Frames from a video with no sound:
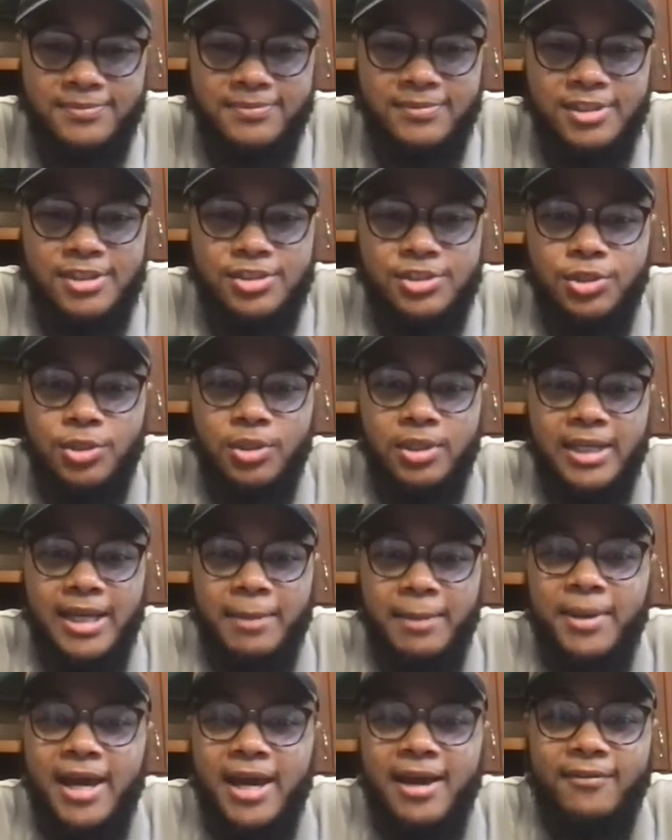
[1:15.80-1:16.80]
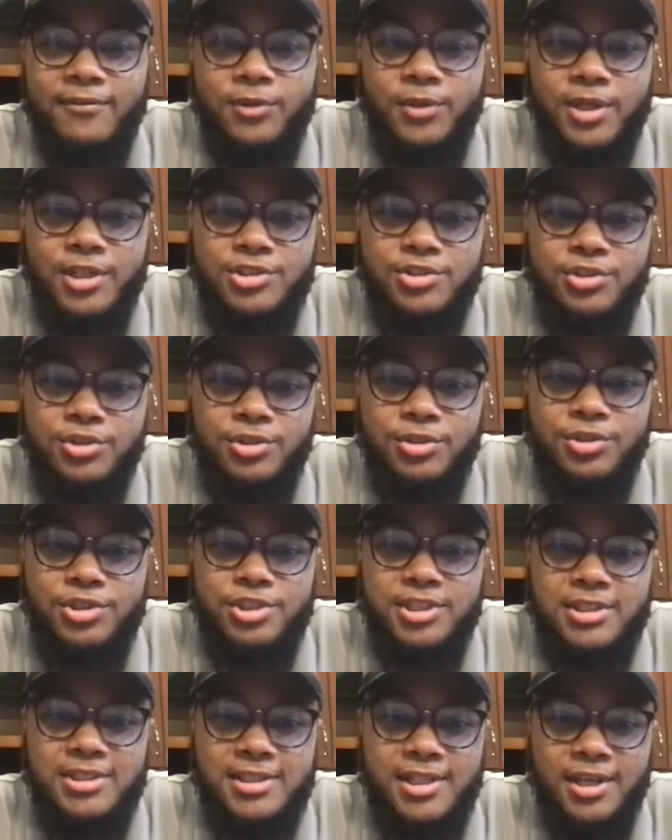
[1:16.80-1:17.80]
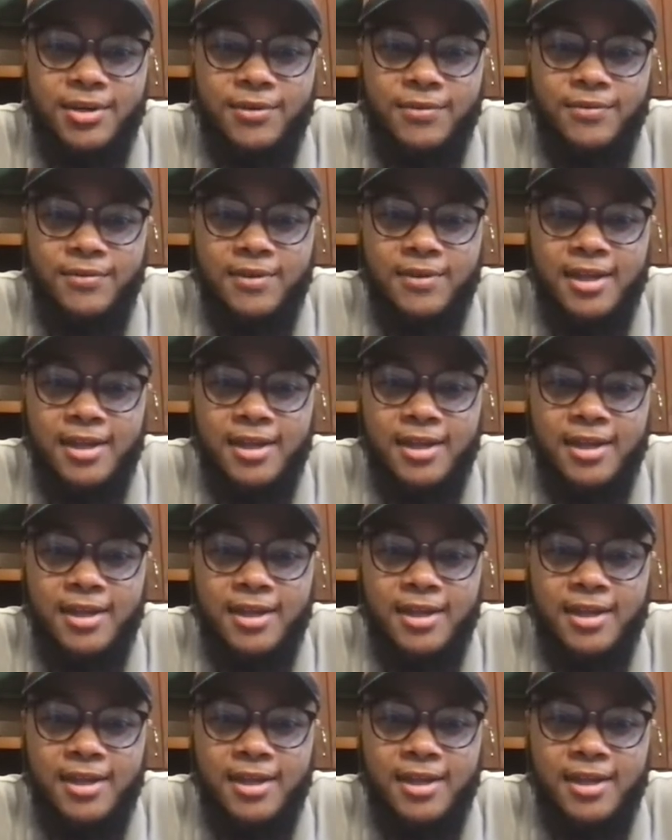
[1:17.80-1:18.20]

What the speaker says: Souley, I'm gonna have you introduce yourself